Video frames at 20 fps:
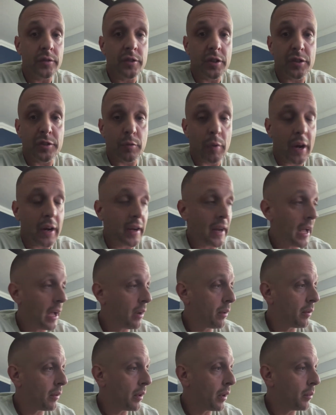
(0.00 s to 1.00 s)
just right
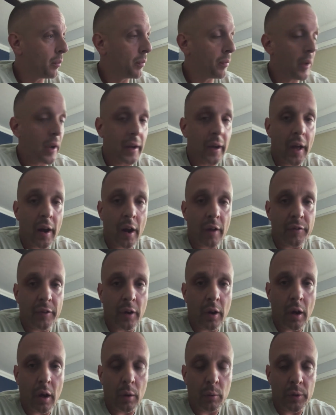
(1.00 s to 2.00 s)
now, I got off
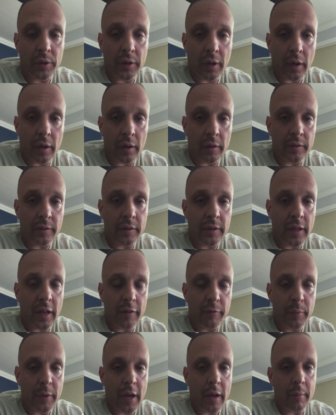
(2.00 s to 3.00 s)
a call with the
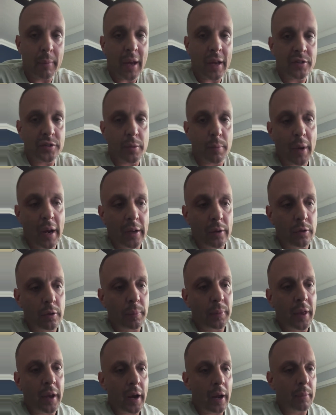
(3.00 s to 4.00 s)
FBA mastermind
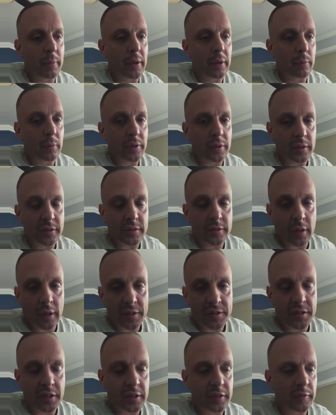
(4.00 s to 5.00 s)
group that I'm in with
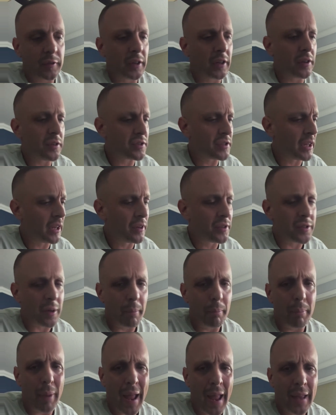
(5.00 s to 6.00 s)
the six-figure sellers,
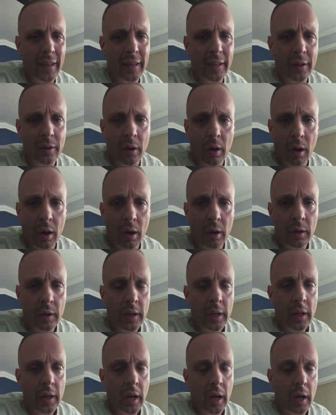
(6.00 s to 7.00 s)
a banging call.
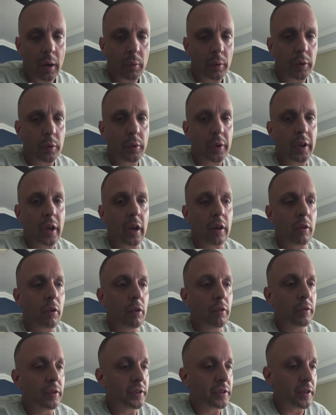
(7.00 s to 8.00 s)
We're going out
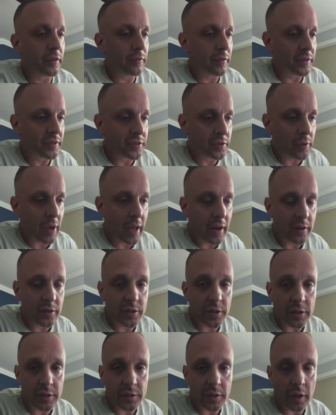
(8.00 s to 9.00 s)
over different
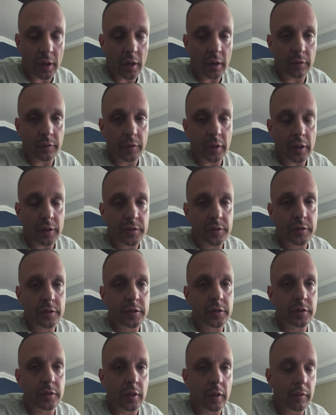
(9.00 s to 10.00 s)
strategies of
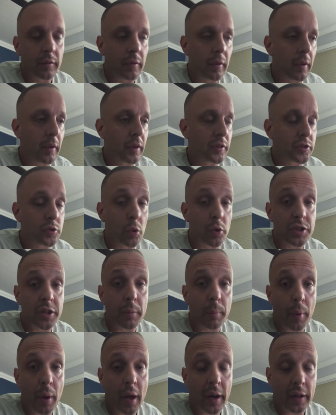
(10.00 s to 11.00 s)

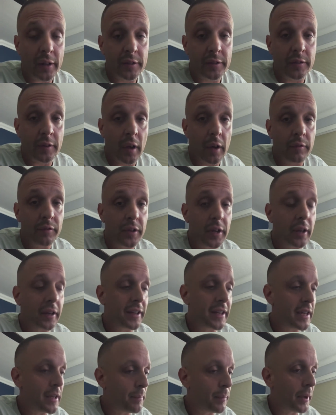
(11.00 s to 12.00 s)
sourcing products via
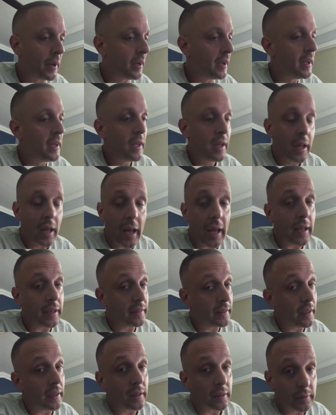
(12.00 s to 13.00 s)
Keepa.
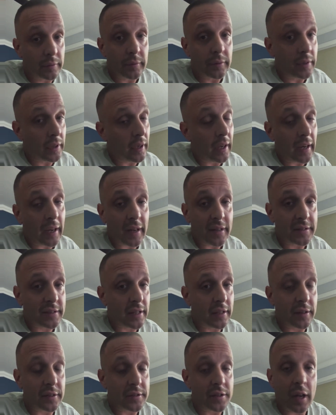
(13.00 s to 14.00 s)
And, I got to
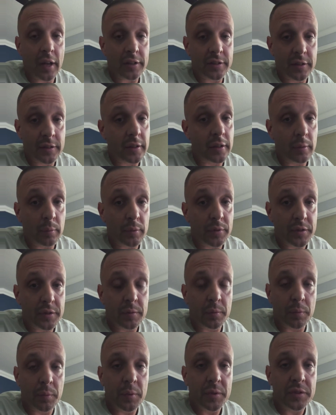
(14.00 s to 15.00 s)
say the sauce
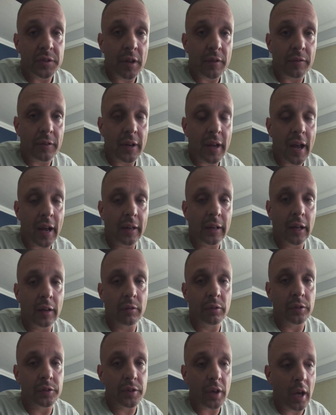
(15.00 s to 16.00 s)
was definitely
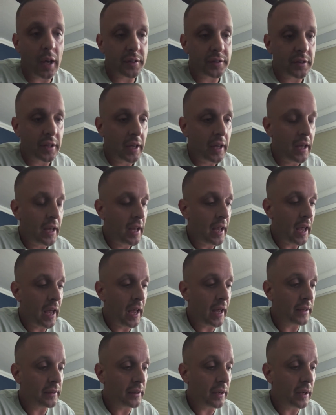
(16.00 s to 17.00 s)
high-level sauce.
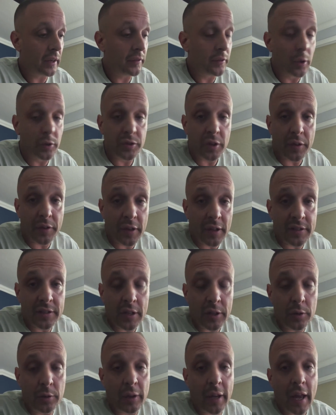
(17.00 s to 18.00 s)
And those are things
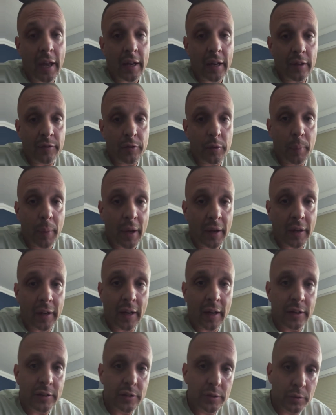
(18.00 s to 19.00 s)
that you get if you pay to
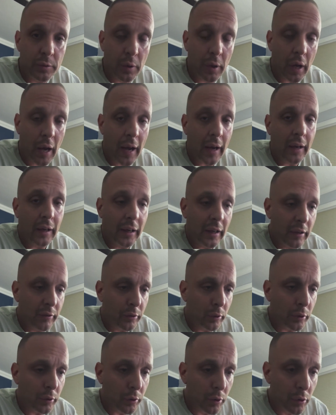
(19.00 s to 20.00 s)
get into
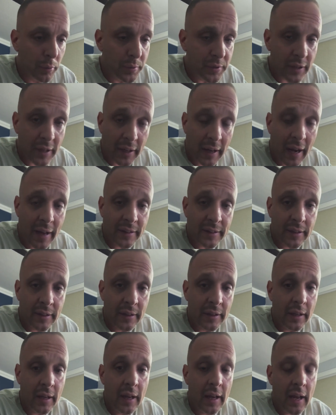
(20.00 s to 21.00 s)
high-level groups like I
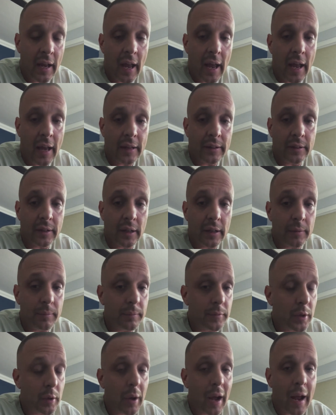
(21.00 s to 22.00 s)
did. And,
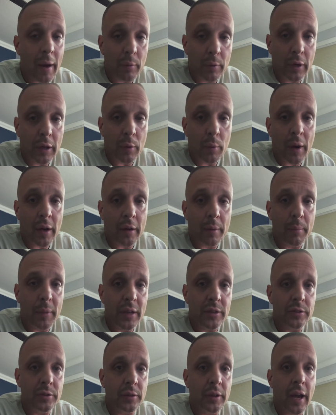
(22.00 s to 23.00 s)
I really
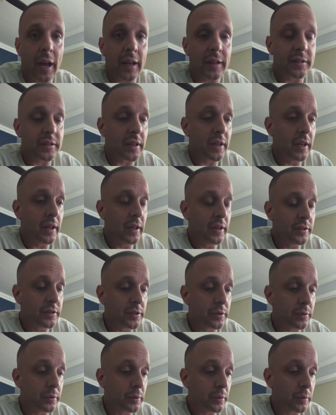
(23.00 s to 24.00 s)
recommend you guys
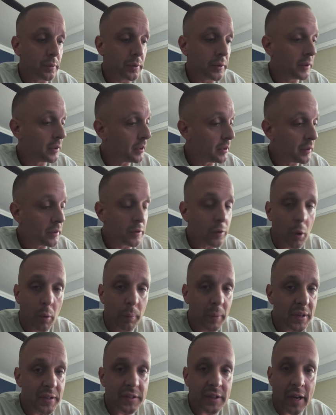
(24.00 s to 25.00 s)
to
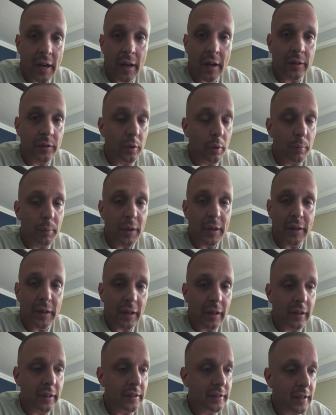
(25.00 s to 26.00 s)
don't be scared, don't be
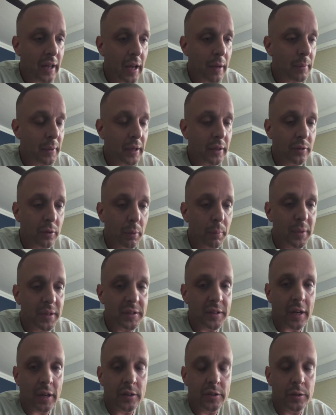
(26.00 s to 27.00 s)
nickel and diming, and don't be
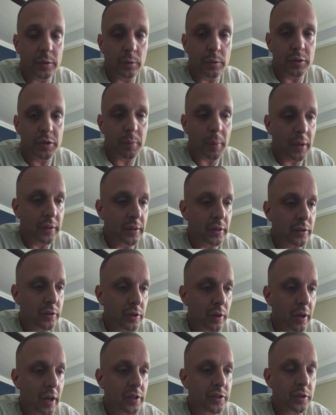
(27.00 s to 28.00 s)
scared to spend in
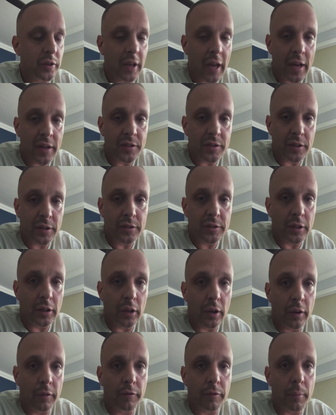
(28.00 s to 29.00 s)
your education and to
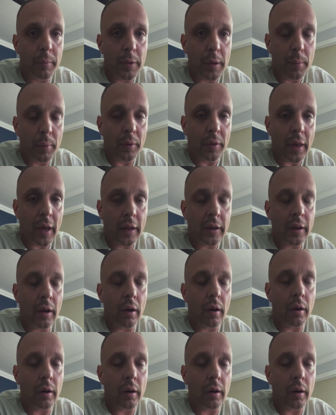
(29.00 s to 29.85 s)
learn from people that